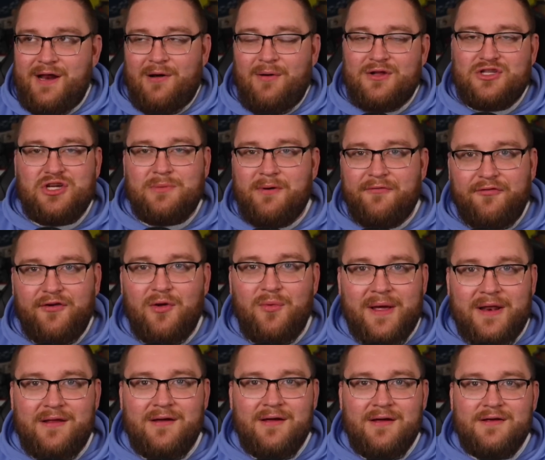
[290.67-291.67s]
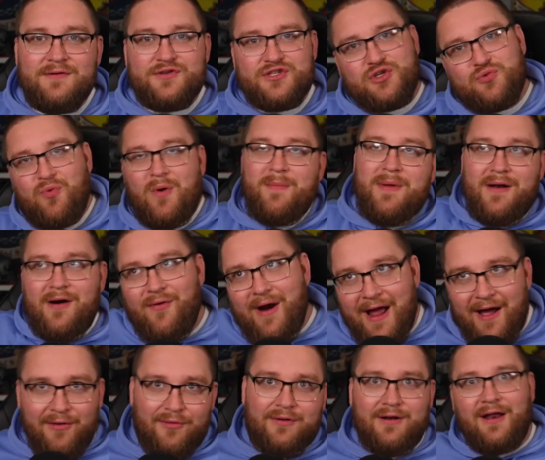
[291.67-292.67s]
tub of fluid. swimming
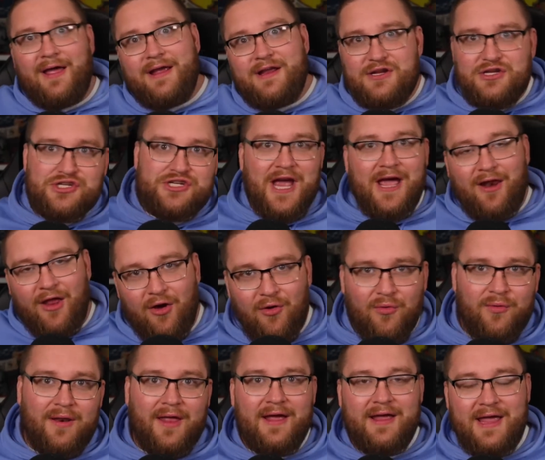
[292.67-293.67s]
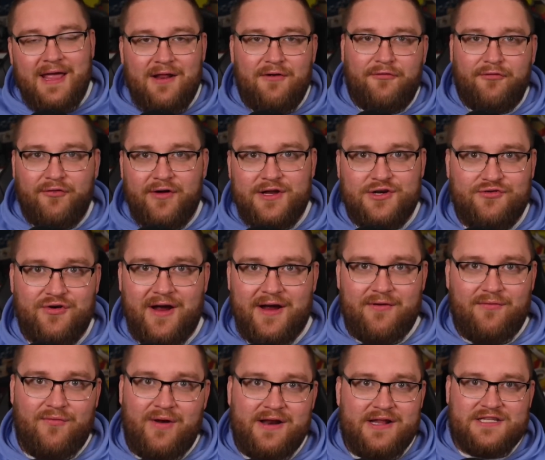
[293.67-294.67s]
around like jello, like in a fridge, right?
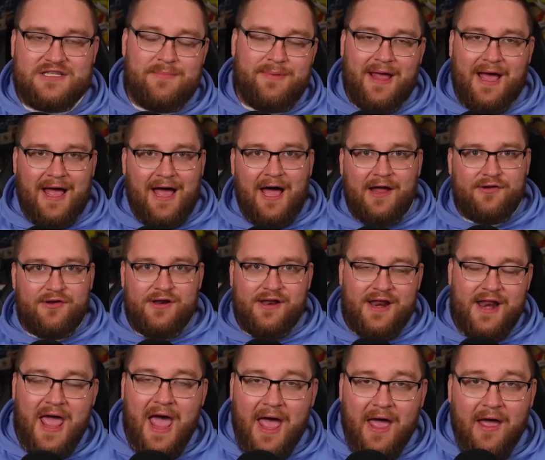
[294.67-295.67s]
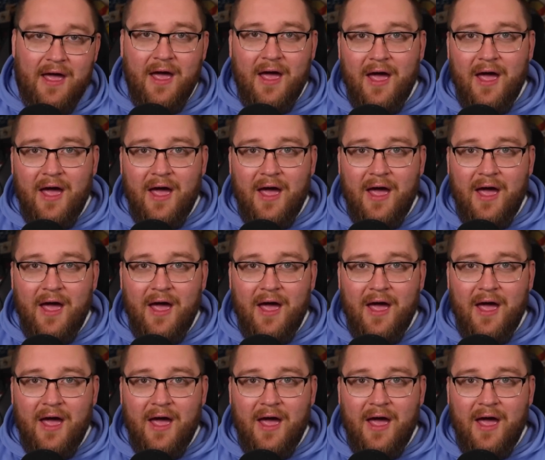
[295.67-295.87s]
Ready to be hardened in there.